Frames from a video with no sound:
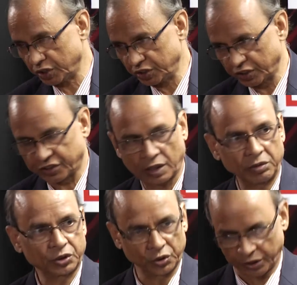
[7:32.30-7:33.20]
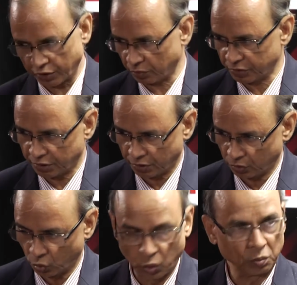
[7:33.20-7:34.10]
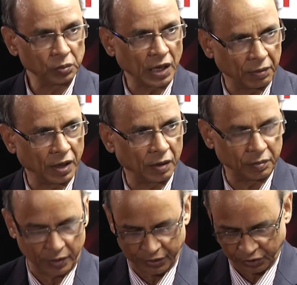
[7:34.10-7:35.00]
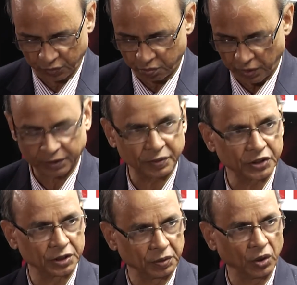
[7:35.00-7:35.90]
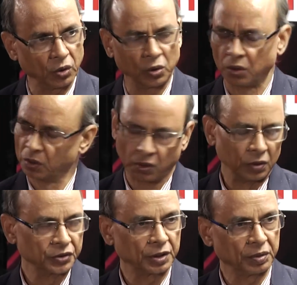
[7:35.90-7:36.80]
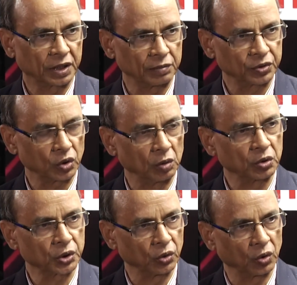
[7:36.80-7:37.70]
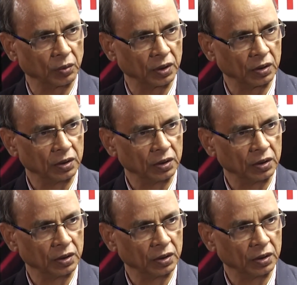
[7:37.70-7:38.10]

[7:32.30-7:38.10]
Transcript: is established with that of the womb above and the birth passage below, she becomes almost normal.